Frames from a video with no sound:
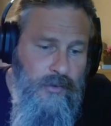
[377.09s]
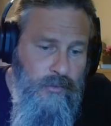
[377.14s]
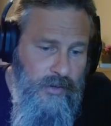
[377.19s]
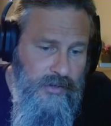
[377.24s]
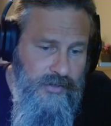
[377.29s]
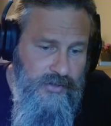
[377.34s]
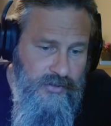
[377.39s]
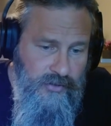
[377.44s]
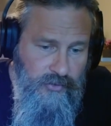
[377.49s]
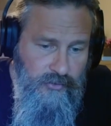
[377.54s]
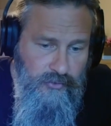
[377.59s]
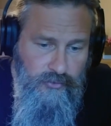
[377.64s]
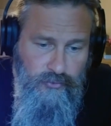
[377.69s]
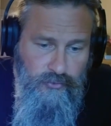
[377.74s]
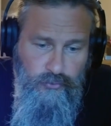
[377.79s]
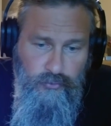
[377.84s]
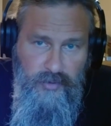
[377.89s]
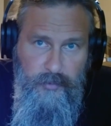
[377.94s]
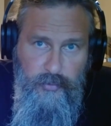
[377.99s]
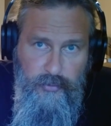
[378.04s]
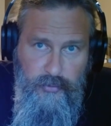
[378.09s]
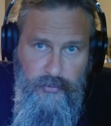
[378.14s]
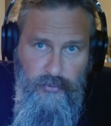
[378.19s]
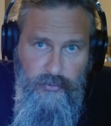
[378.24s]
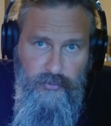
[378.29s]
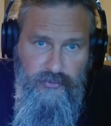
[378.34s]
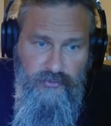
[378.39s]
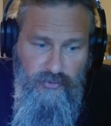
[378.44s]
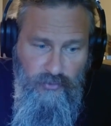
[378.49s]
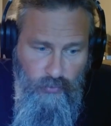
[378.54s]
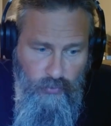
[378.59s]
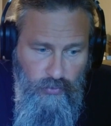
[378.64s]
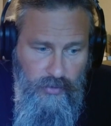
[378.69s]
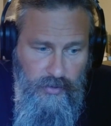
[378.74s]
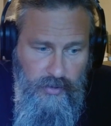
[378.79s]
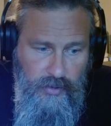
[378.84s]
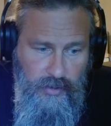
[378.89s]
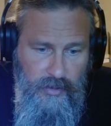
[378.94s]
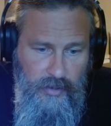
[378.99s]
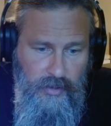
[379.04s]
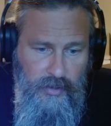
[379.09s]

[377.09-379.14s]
rushed to reproduce the work